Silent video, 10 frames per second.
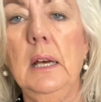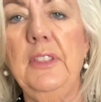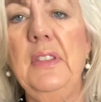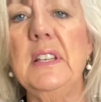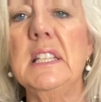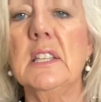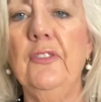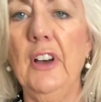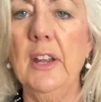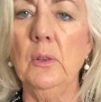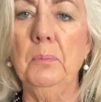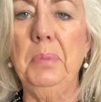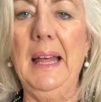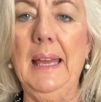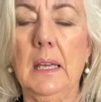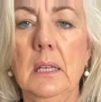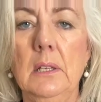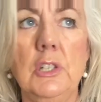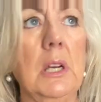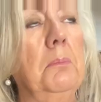think this is the final black
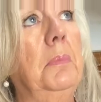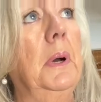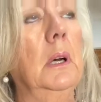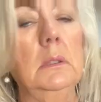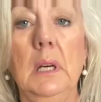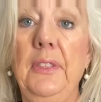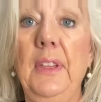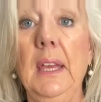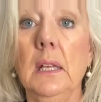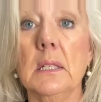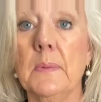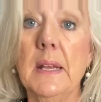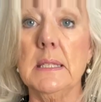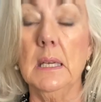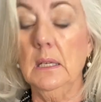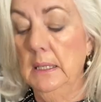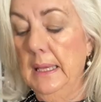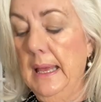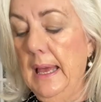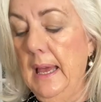jumper, I think, sweater.
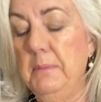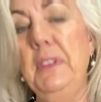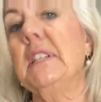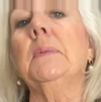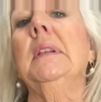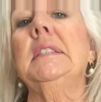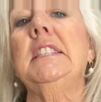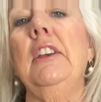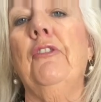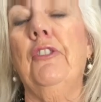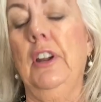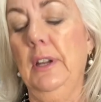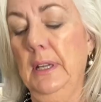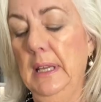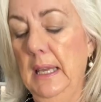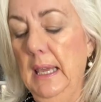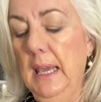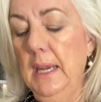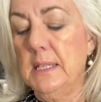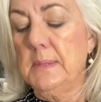And this one's different,
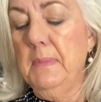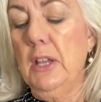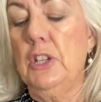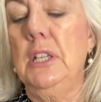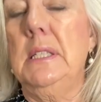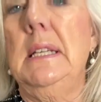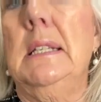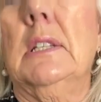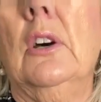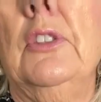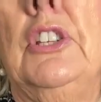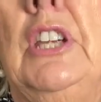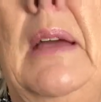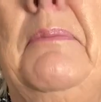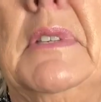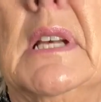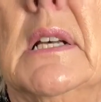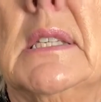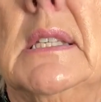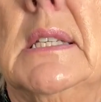in as much as it's got the gems
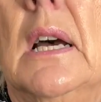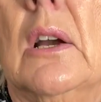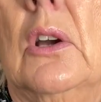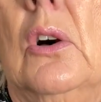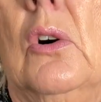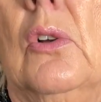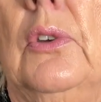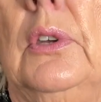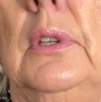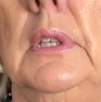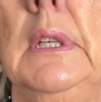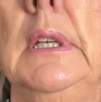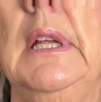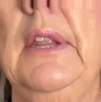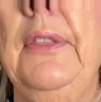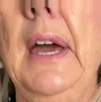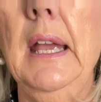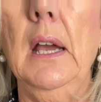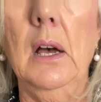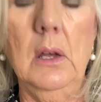are stuck on.
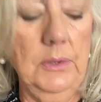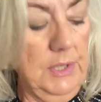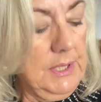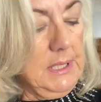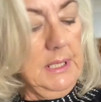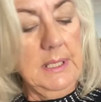They aren't